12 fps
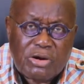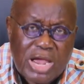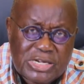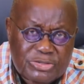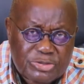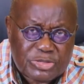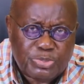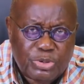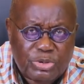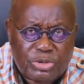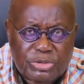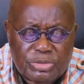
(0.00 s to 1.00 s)
Christ was
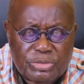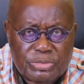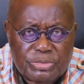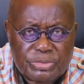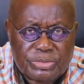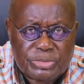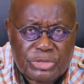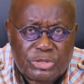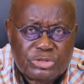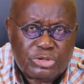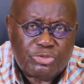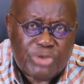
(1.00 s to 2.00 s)
born
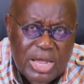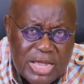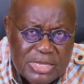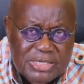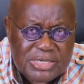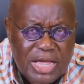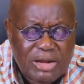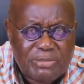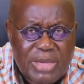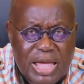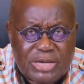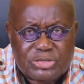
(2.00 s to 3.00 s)
to
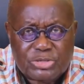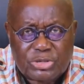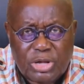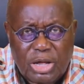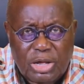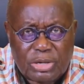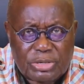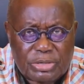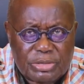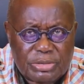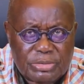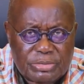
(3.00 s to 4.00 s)
reconcile man to God
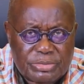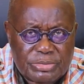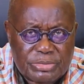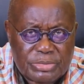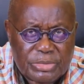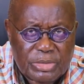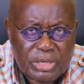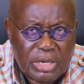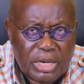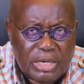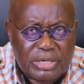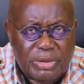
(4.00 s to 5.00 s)

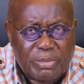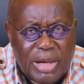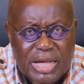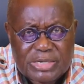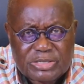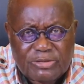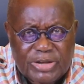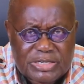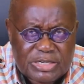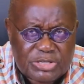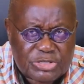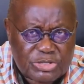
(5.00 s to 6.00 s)
and demands of
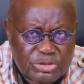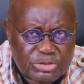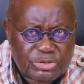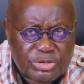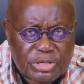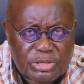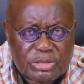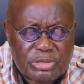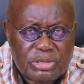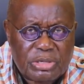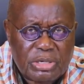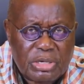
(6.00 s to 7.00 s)
us, as children,
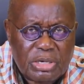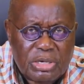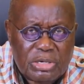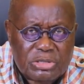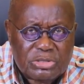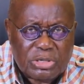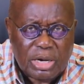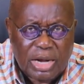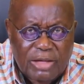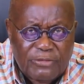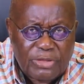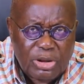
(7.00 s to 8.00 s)
to
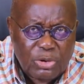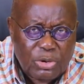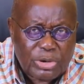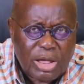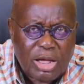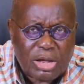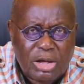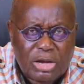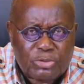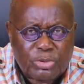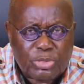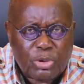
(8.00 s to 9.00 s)
love the Lord our
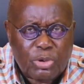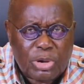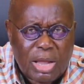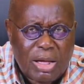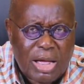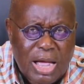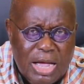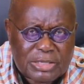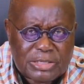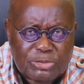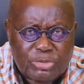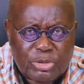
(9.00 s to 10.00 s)
God with all our
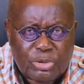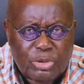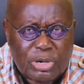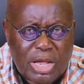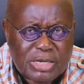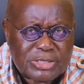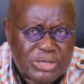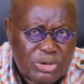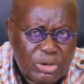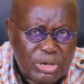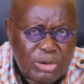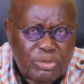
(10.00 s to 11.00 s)
heart and with all our
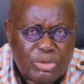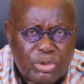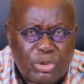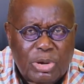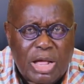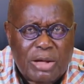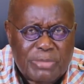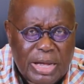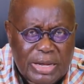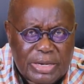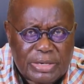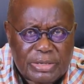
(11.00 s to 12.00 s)
soul and with all our
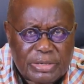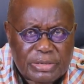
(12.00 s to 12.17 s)
mind,